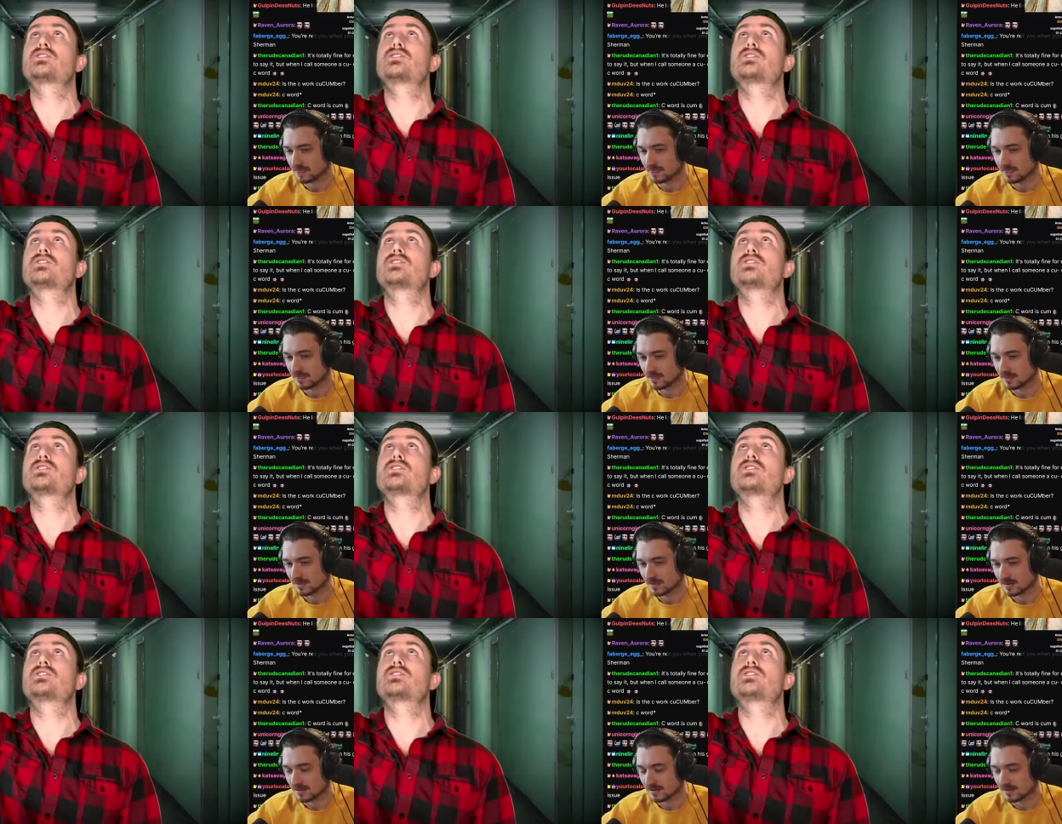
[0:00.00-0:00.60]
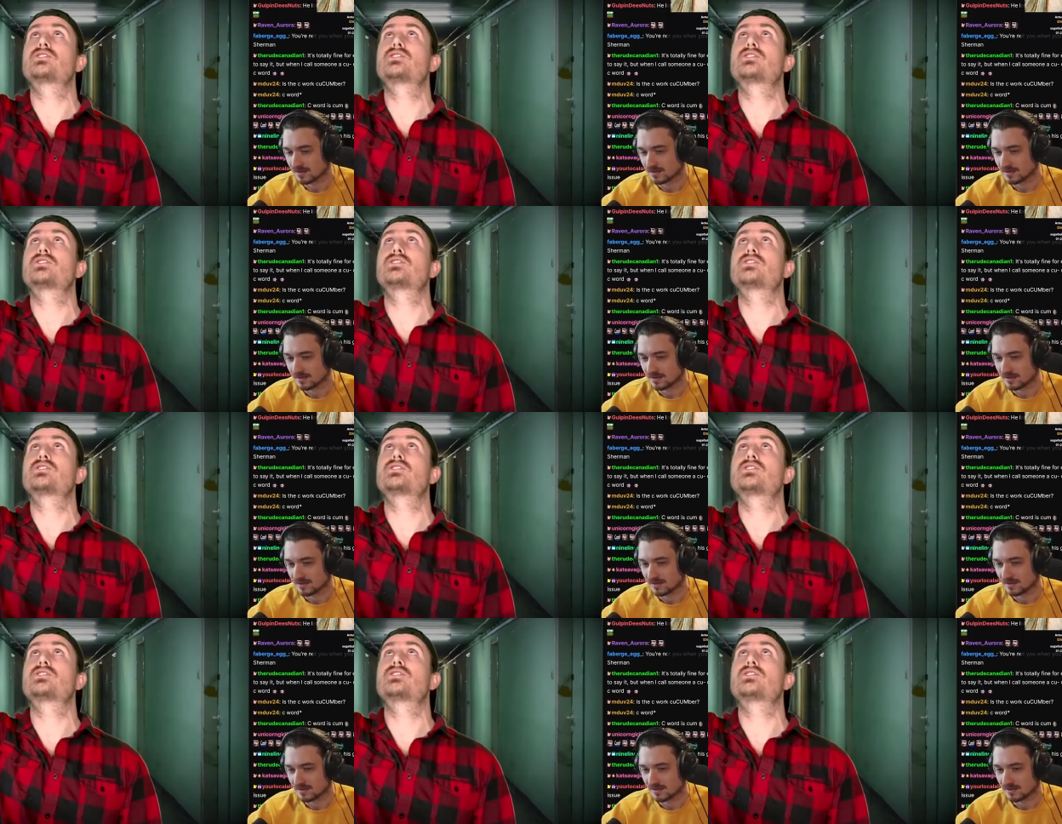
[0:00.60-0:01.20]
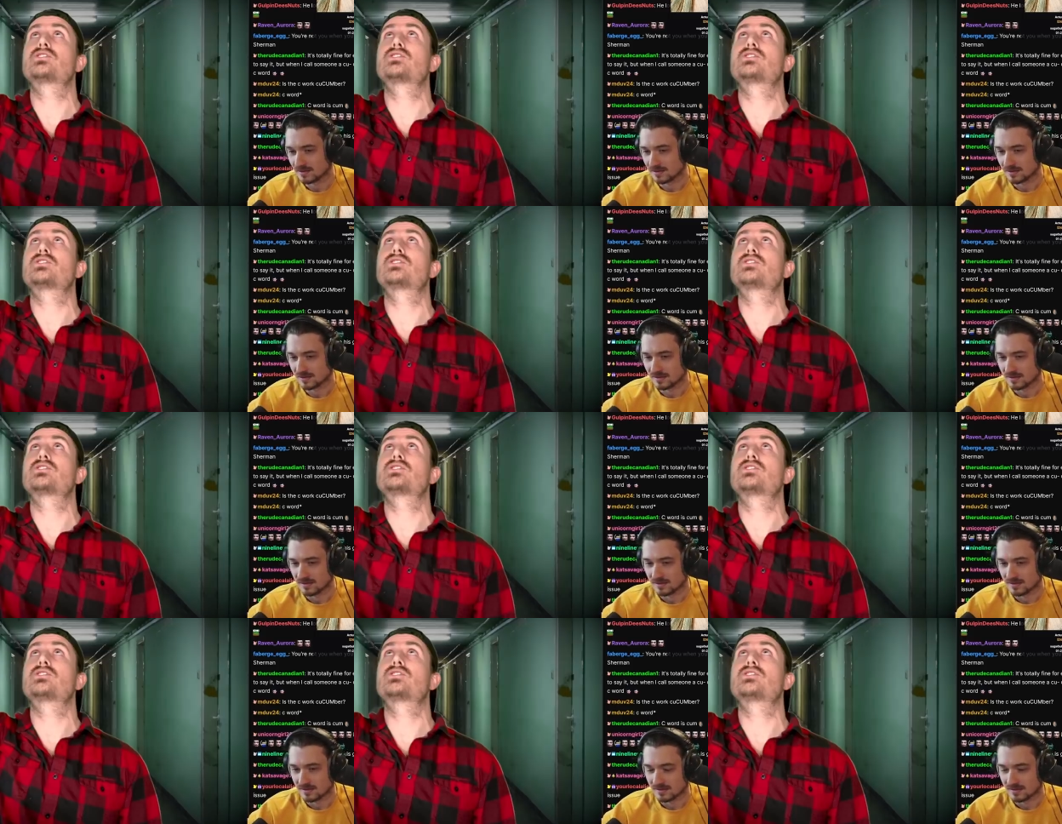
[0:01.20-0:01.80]

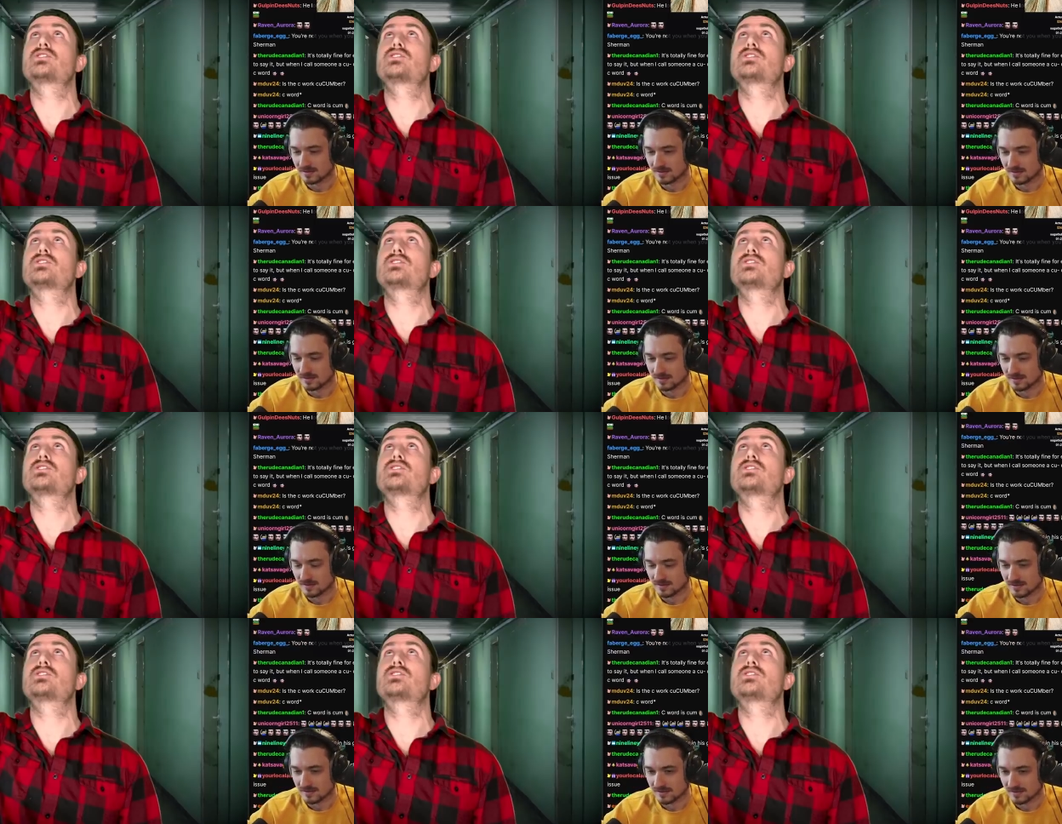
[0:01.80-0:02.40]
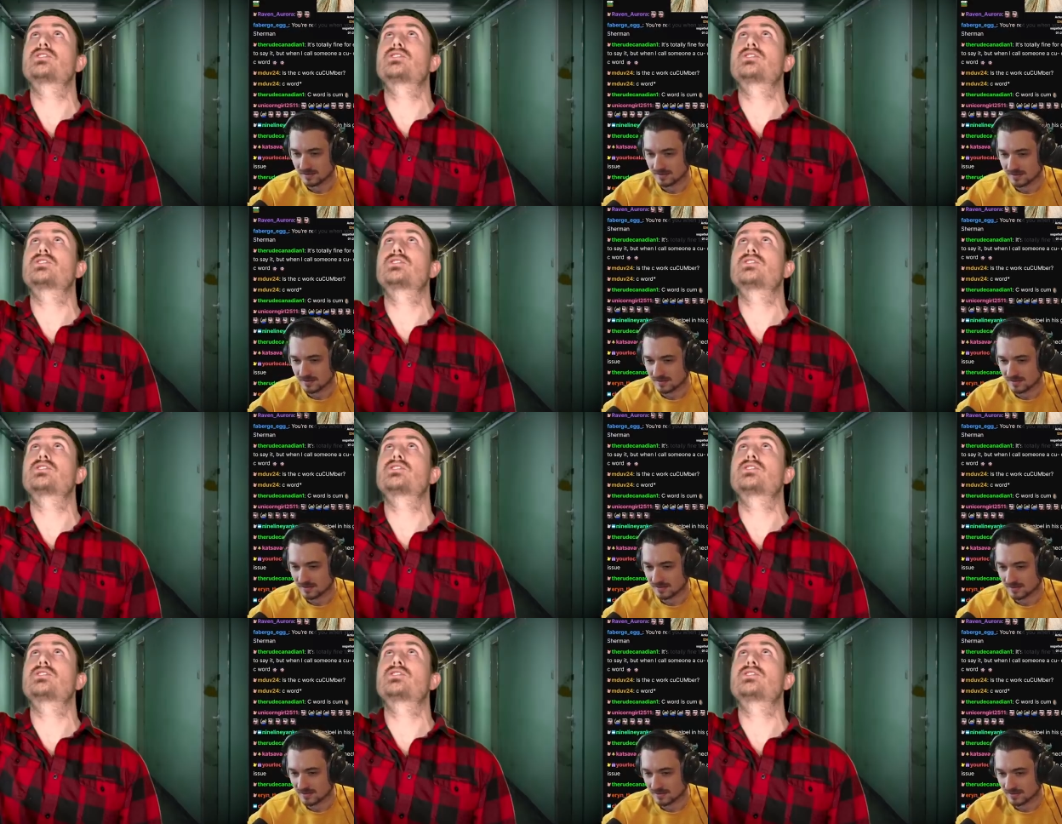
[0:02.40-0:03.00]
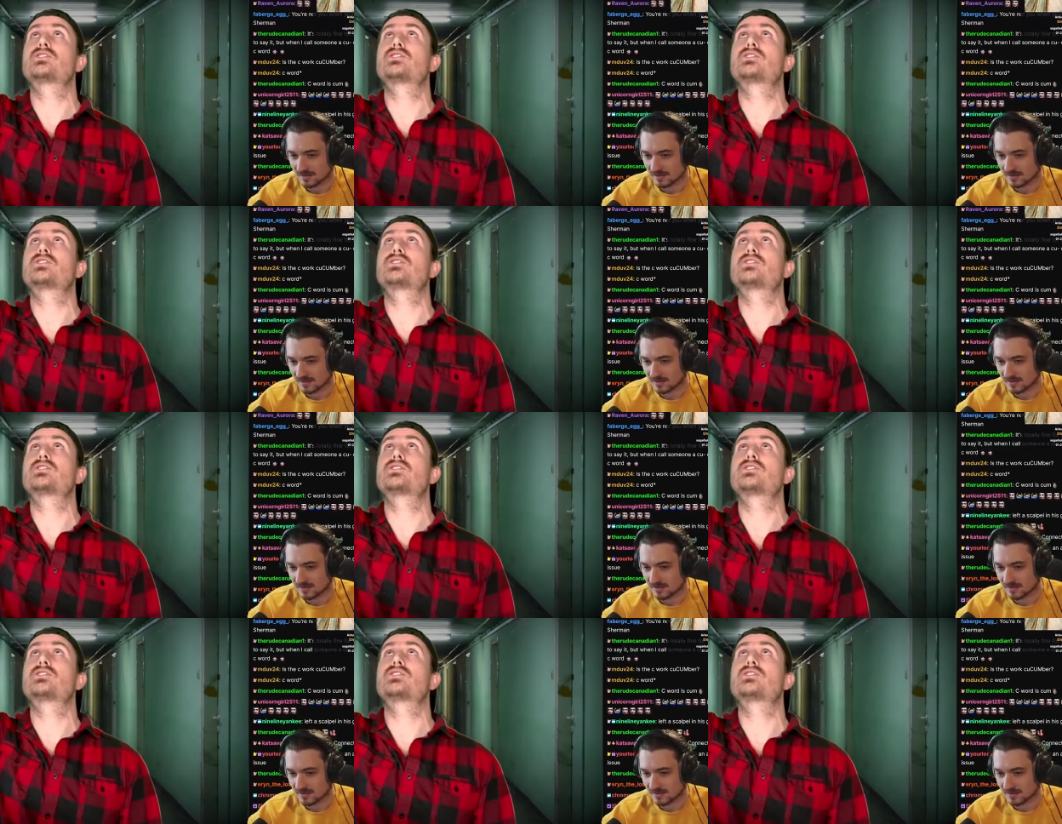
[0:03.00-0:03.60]
Nothing is said.